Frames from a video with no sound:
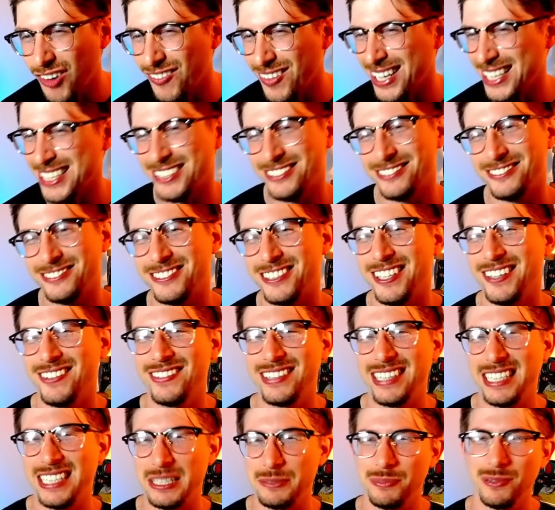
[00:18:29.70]
from
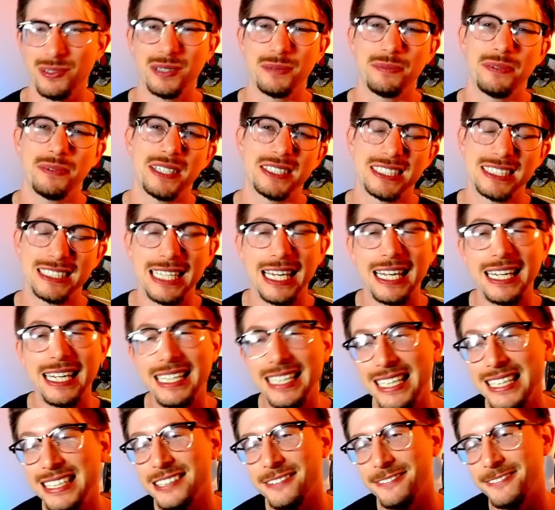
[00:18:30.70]
these bullet punches. And it
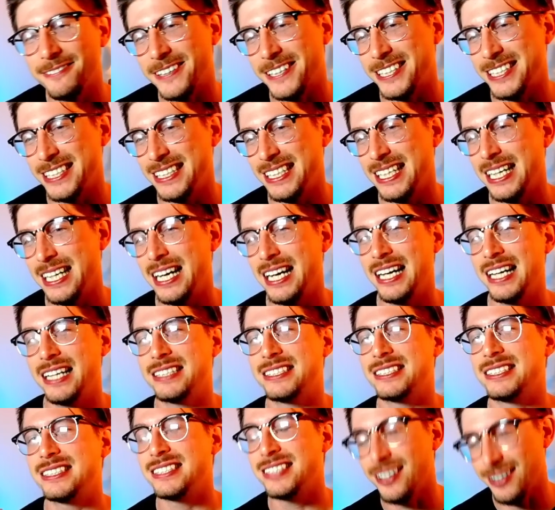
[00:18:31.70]
is a fairy.
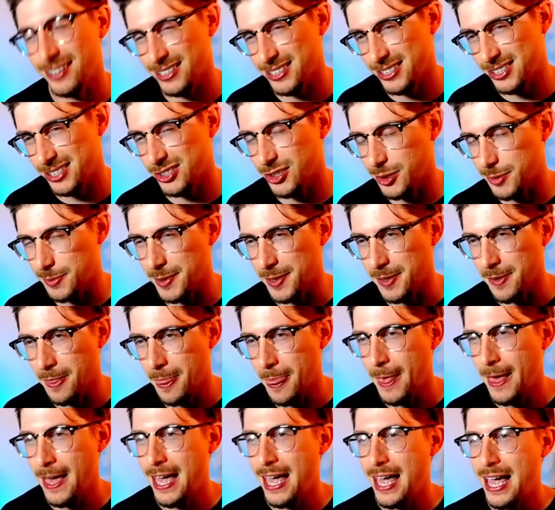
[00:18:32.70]
It's not a charmer.
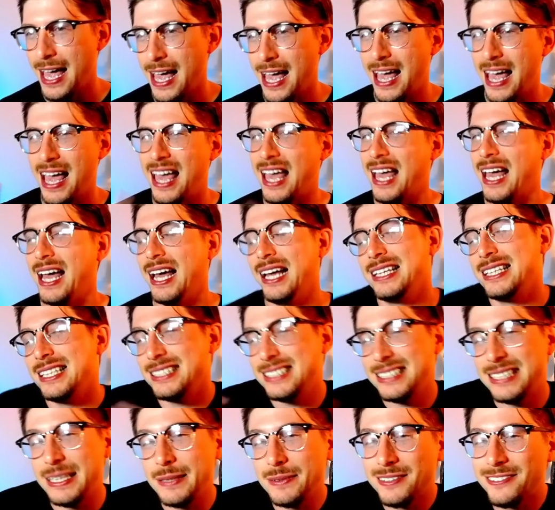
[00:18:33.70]
And this
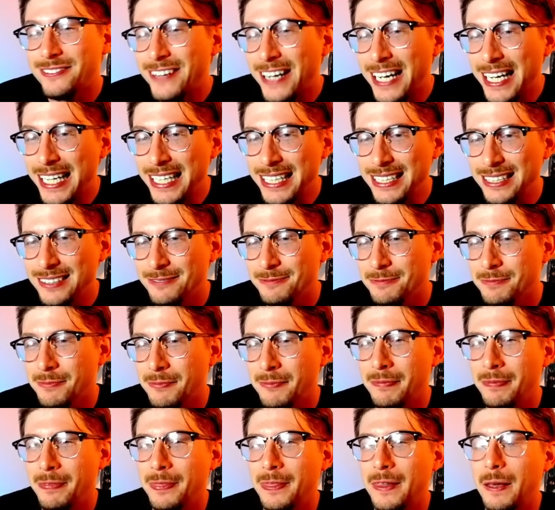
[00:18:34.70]
seems fine,
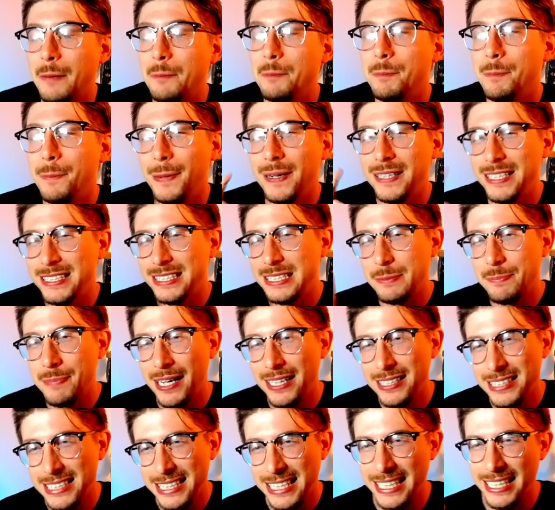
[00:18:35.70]
but it's about
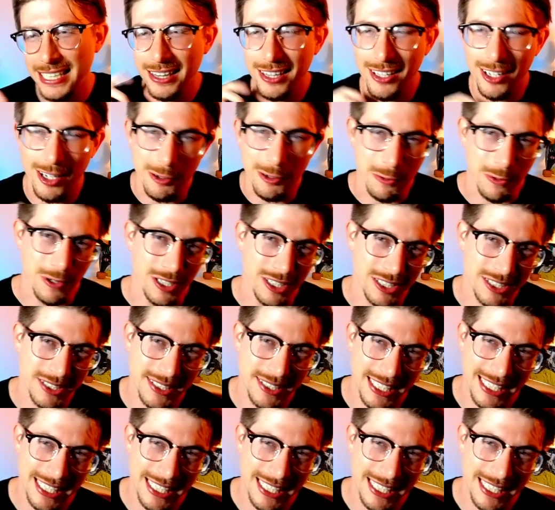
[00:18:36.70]
to get a lot worse.